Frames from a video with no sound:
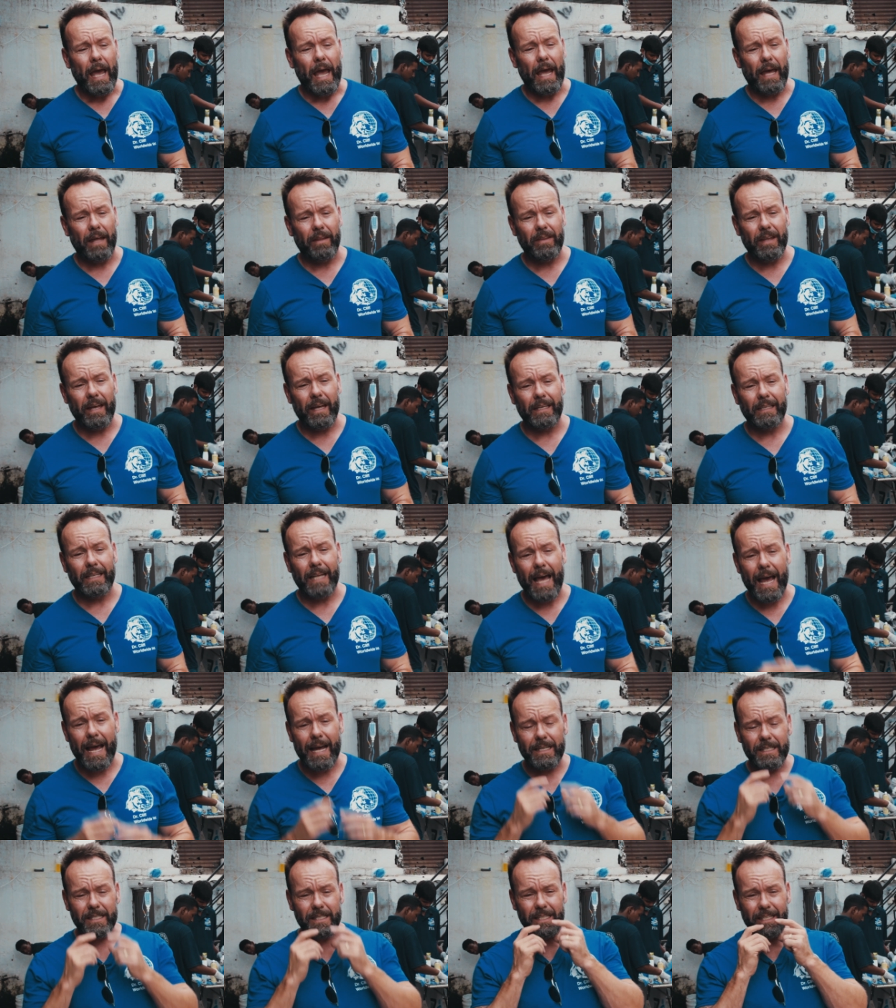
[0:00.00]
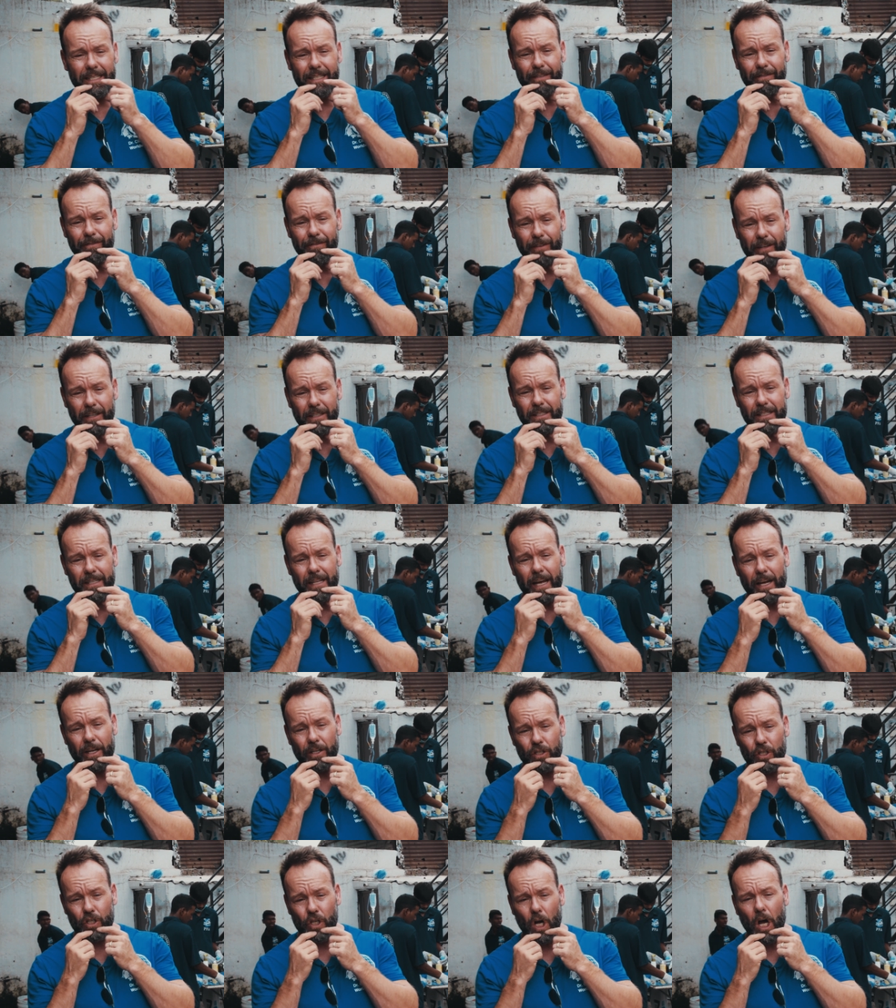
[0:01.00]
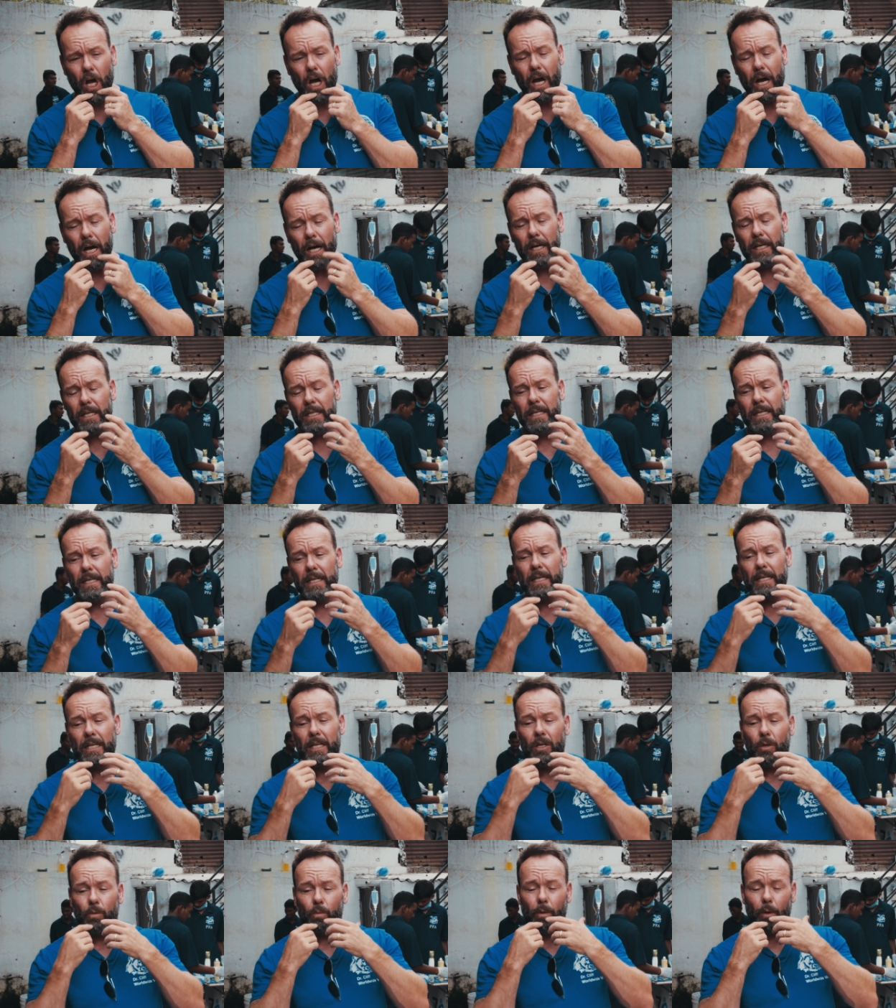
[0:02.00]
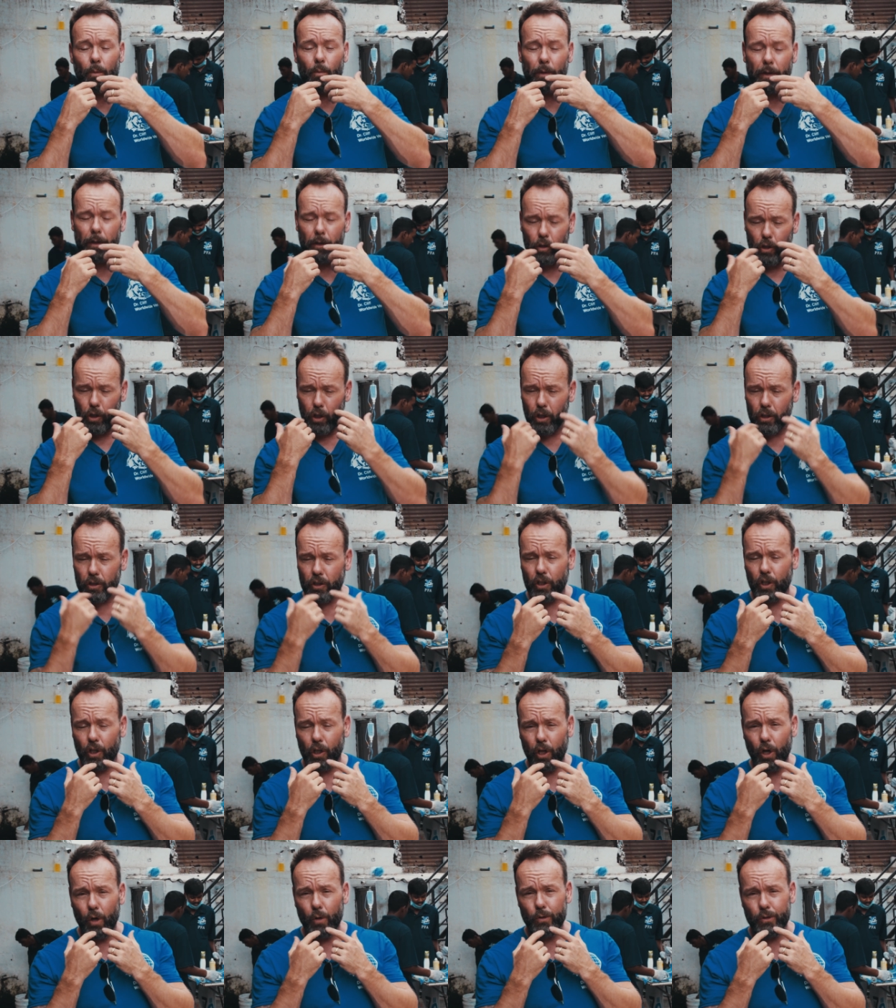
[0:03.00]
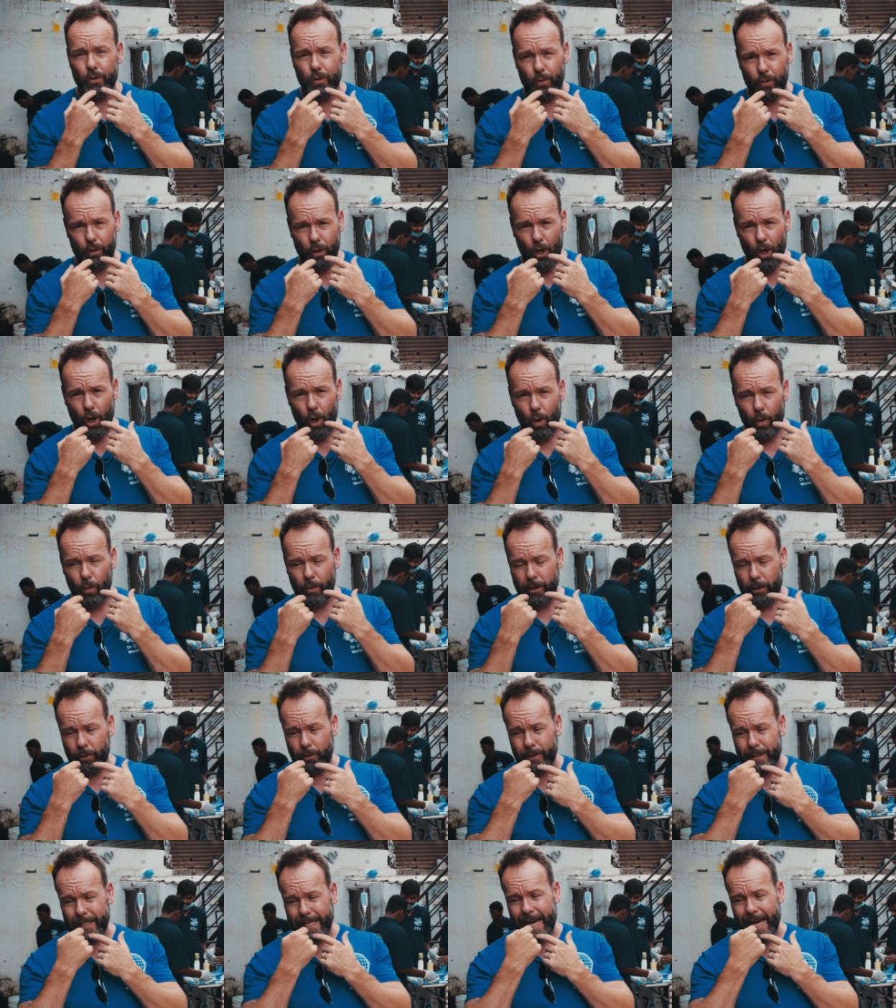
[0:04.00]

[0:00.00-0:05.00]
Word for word: And then lastly, fix that jaw. When we looked closer though, there was